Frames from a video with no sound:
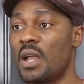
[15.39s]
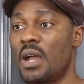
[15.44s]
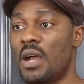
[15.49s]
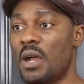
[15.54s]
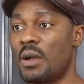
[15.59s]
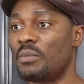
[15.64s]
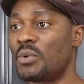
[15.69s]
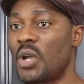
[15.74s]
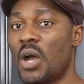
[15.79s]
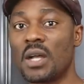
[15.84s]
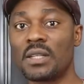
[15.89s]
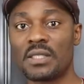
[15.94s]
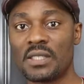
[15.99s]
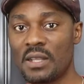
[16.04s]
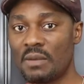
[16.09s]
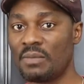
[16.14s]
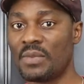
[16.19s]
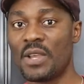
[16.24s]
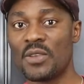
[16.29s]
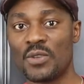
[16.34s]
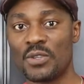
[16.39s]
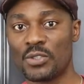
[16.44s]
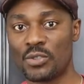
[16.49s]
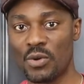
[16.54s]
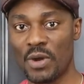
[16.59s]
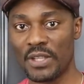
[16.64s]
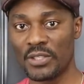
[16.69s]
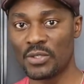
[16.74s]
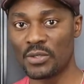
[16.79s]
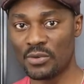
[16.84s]
um, concept that you're
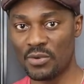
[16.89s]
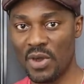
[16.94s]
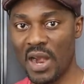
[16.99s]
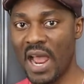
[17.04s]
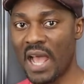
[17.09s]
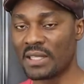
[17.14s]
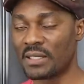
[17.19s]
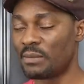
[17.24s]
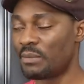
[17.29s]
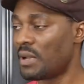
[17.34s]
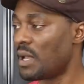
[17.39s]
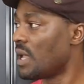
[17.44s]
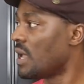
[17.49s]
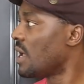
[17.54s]
trying to grasp.